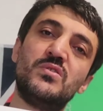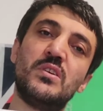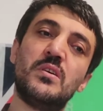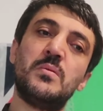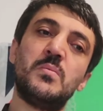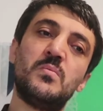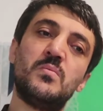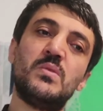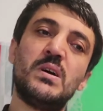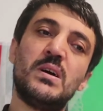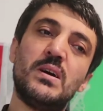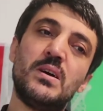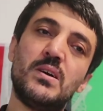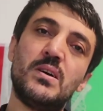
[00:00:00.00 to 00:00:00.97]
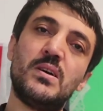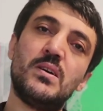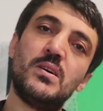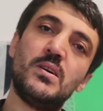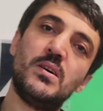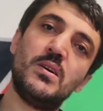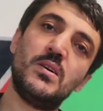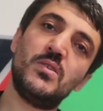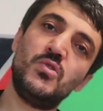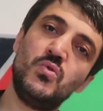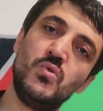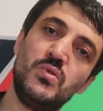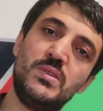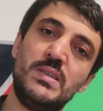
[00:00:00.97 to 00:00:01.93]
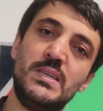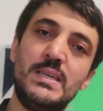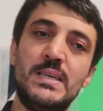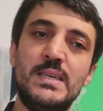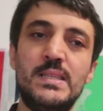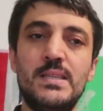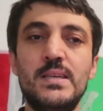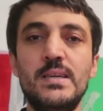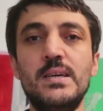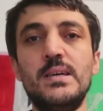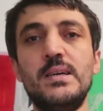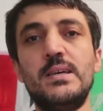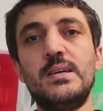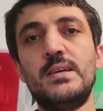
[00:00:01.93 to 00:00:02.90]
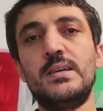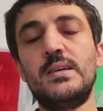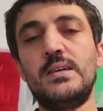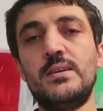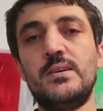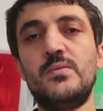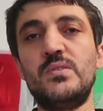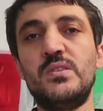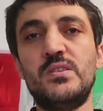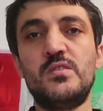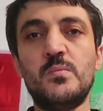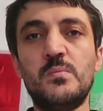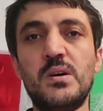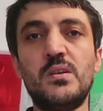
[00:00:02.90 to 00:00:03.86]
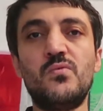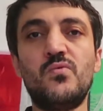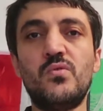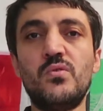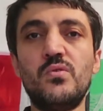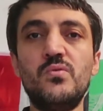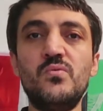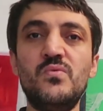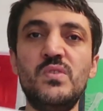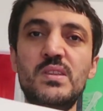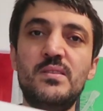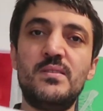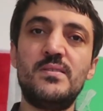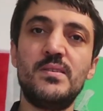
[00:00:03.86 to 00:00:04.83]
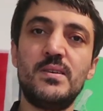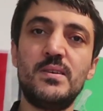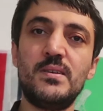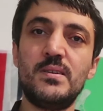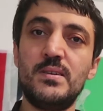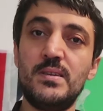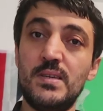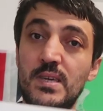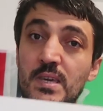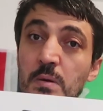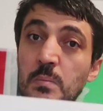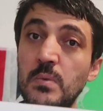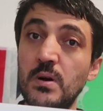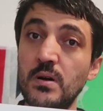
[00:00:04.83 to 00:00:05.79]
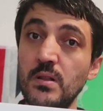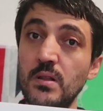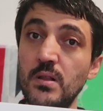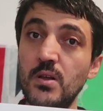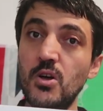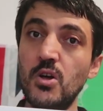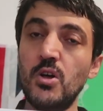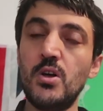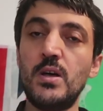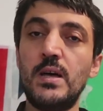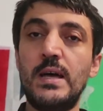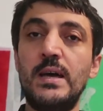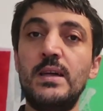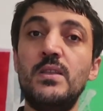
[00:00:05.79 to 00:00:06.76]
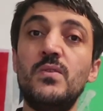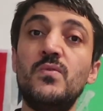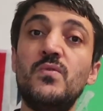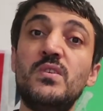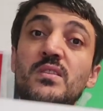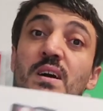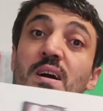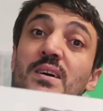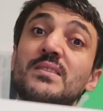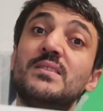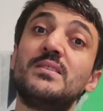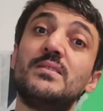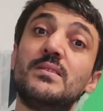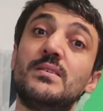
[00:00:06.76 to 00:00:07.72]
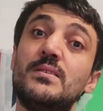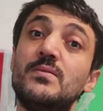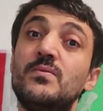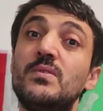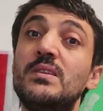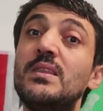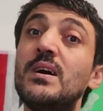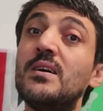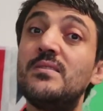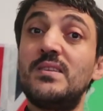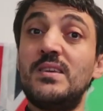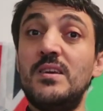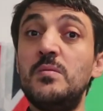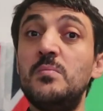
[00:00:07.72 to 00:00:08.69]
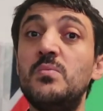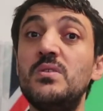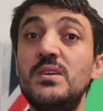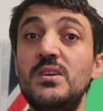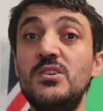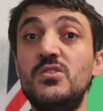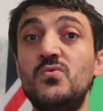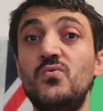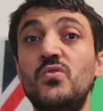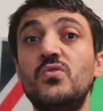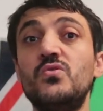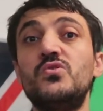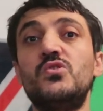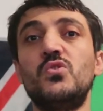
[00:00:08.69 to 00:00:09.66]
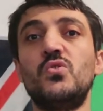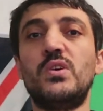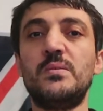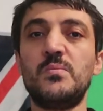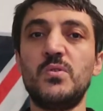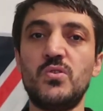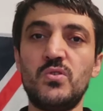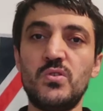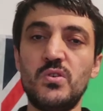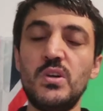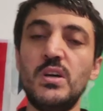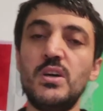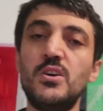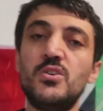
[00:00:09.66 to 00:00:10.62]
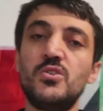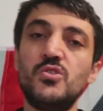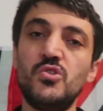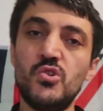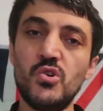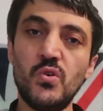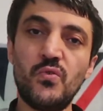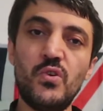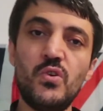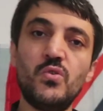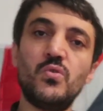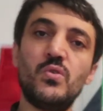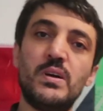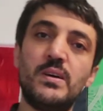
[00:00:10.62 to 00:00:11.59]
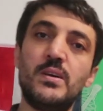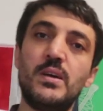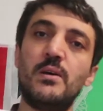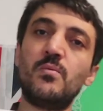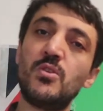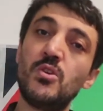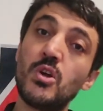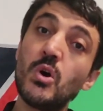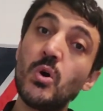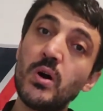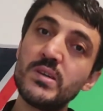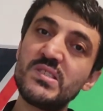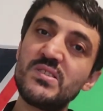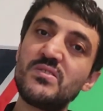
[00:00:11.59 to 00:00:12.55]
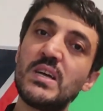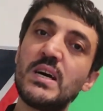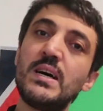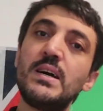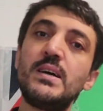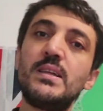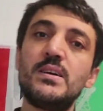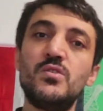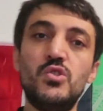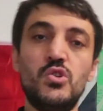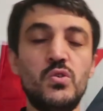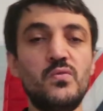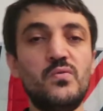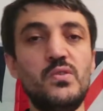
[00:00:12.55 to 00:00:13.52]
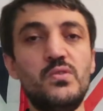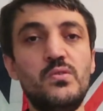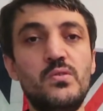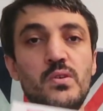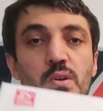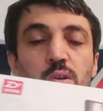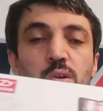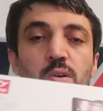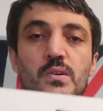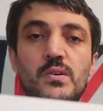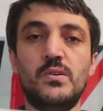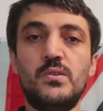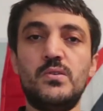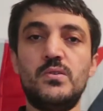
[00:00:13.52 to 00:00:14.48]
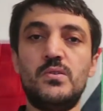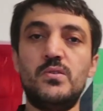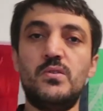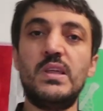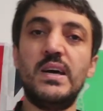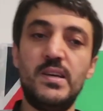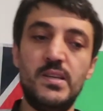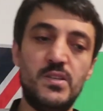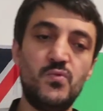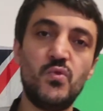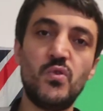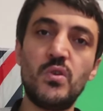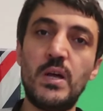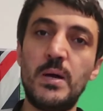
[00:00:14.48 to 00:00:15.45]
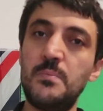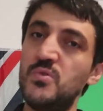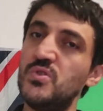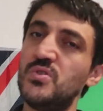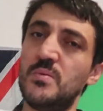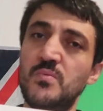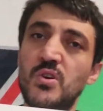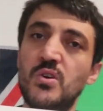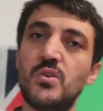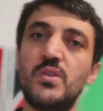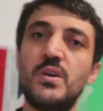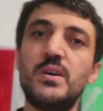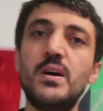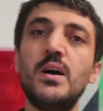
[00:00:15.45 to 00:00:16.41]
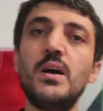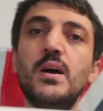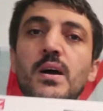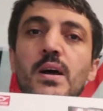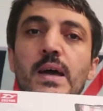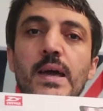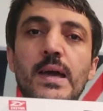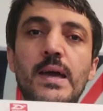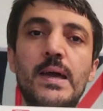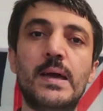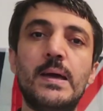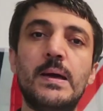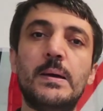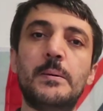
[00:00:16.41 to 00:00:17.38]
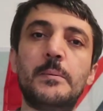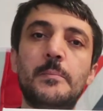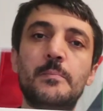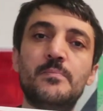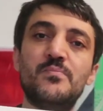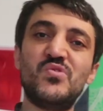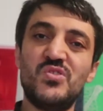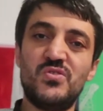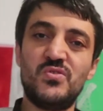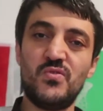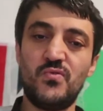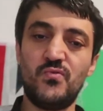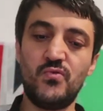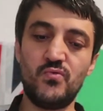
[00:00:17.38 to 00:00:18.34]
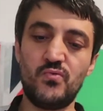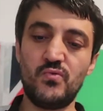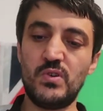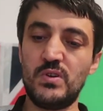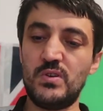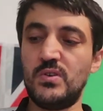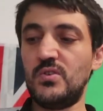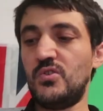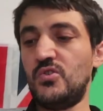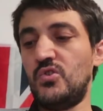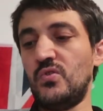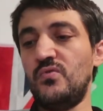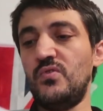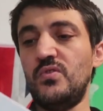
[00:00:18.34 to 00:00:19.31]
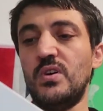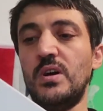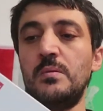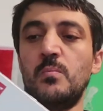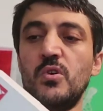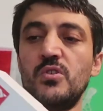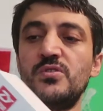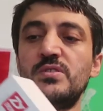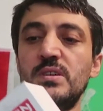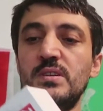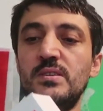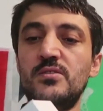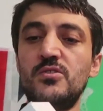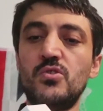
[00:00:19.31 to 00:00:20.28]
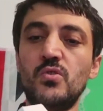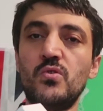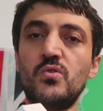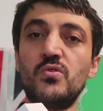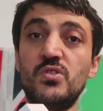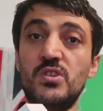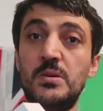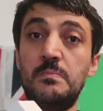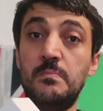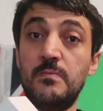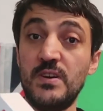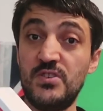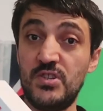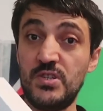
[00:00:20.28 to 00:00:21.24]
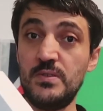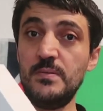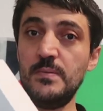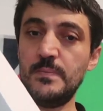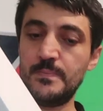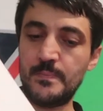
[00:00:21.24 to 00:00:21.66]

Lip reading: some shooting with the smartphone with gimbal and without gimbal as well. So I'm gonna show you. I'm gonna go outside and show you that as well. I'm not gonna just show you unboxing. So keep watching.